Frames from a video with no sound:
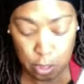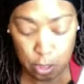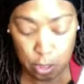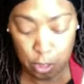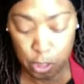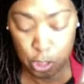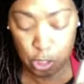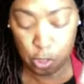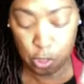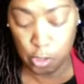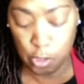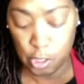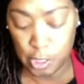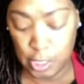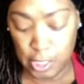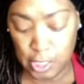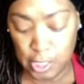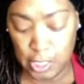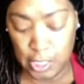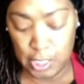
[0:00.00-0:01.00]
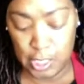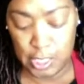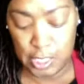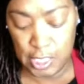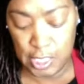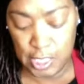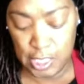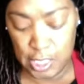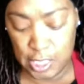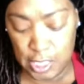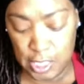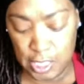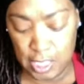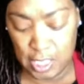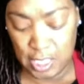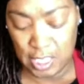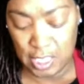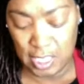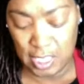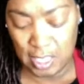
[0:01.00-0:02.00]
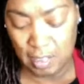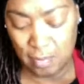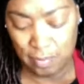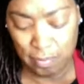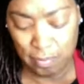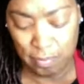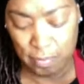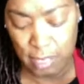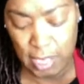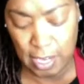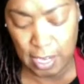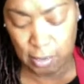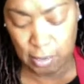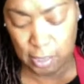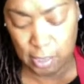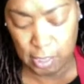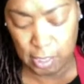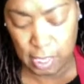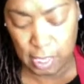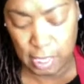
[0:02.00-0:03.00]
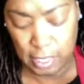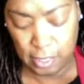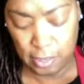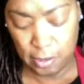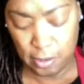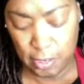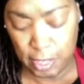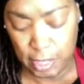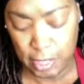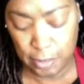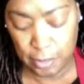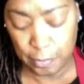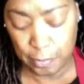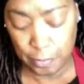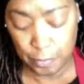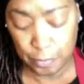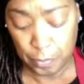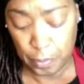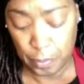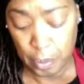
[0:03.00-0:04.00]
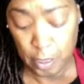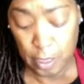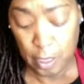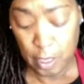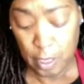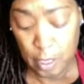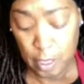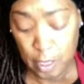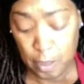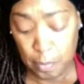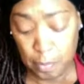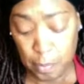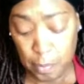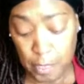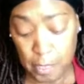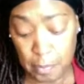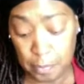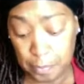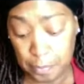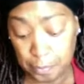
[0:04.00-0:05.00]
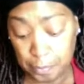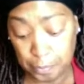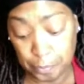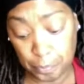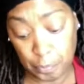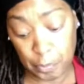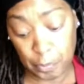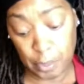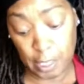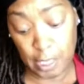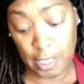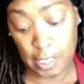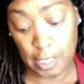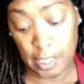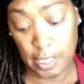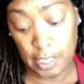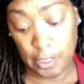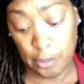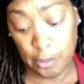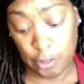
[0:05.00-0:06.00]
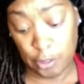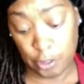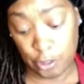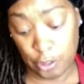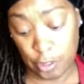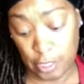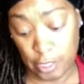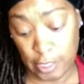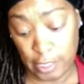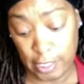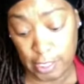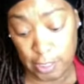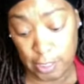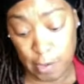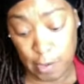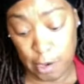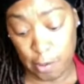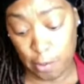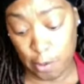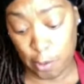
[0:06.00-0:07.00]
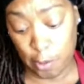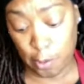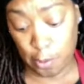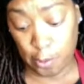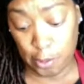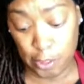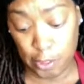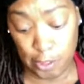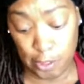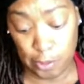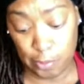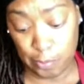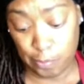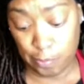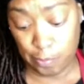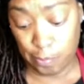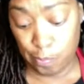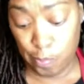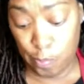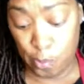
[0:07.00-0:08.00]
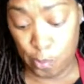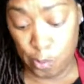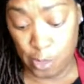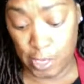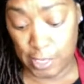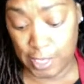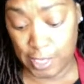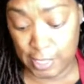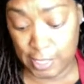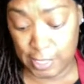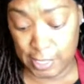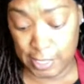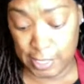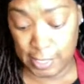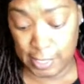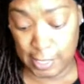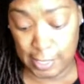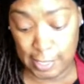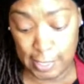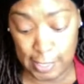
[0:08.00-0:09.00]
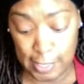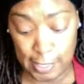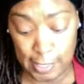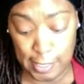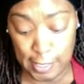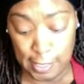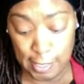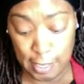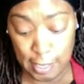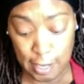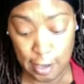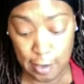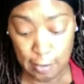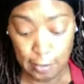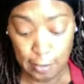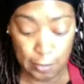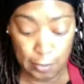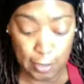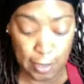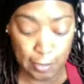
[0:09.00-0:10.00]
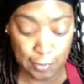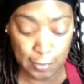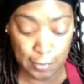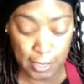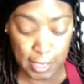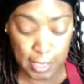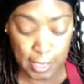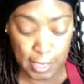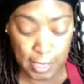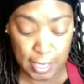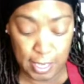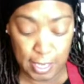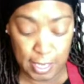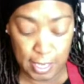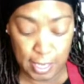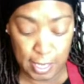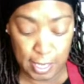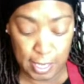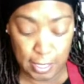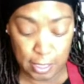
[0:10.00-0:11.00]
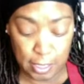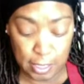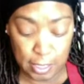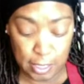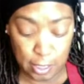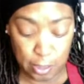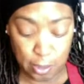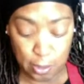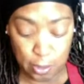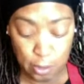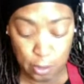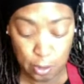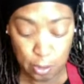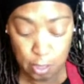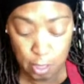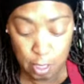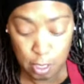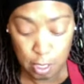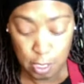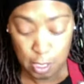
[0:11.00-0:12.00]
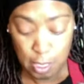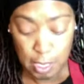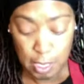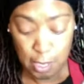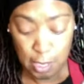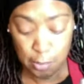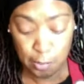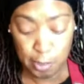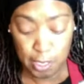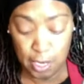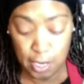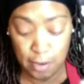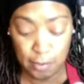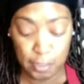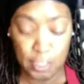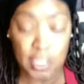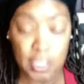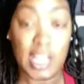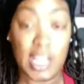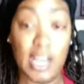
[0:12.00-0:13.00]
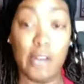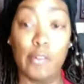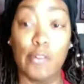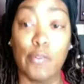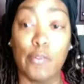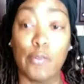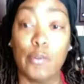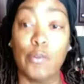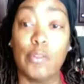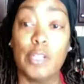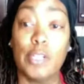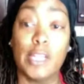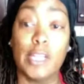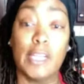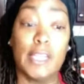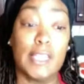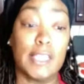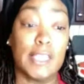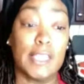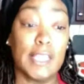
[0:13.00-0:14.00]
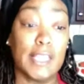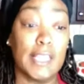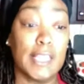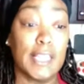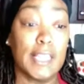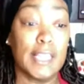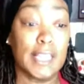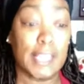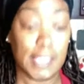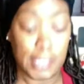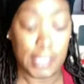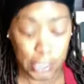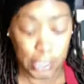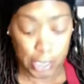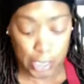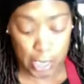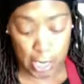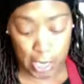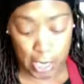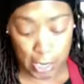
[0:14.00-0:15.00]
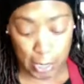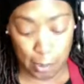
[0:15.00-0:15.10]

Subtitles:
You're going to look at the consistency and say, that don't look like no egg. But, honey, it do the trick because my rolls are moist and fluffy. And so whatever this arrowroot does, it does a good job.